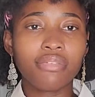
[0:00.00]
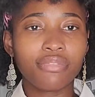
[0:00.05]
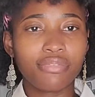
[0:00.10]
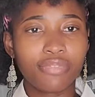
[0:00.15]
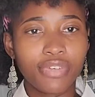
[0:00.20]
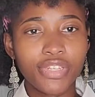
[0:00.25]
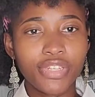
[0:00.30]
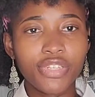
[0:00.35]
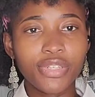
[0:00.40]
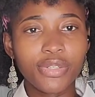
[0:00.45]

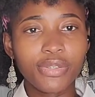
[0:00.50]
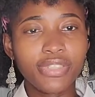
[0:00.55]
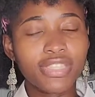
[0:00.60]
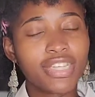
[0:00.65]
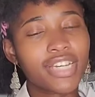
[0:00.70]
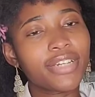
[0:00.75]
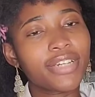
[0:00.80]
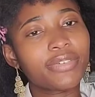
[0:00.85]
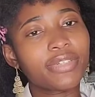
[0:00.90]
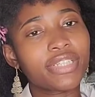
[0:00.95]
Video
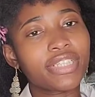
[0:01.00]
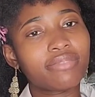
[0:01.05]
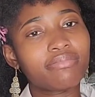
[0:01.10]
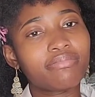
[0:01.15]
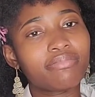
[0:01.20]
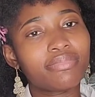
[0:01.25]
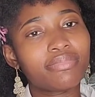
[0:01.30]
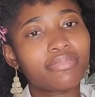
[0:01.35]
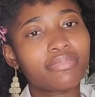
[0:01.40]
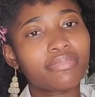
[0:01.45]
Diary
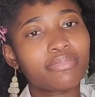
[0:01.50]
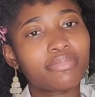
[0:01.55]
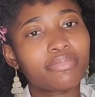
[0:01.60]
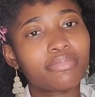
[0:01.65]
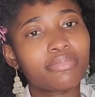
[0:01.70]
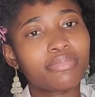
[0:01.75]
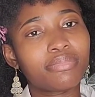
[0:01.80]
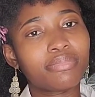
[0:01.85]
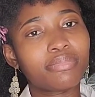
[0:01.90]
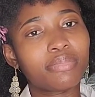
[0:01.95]

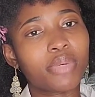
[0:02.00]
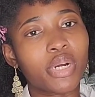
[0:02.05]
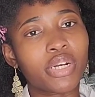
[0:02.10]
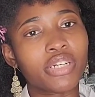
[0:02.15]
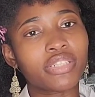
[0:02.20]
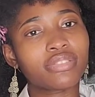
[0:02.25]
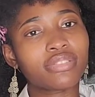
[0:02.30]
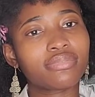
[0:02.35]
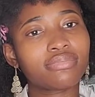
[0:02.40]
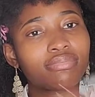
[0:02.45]
Part
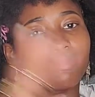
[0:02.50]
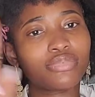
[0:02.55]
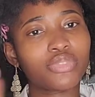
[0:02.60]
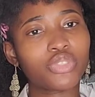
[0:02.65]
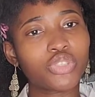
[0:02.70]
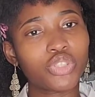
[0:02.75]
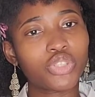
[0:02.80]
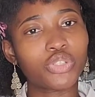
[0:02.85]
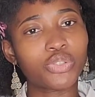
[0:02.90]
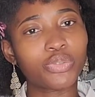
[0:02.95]

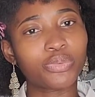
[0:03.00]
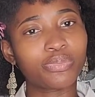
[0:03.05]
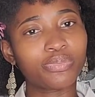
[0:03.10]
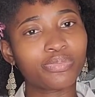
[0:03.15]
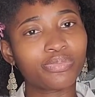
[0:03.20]
2.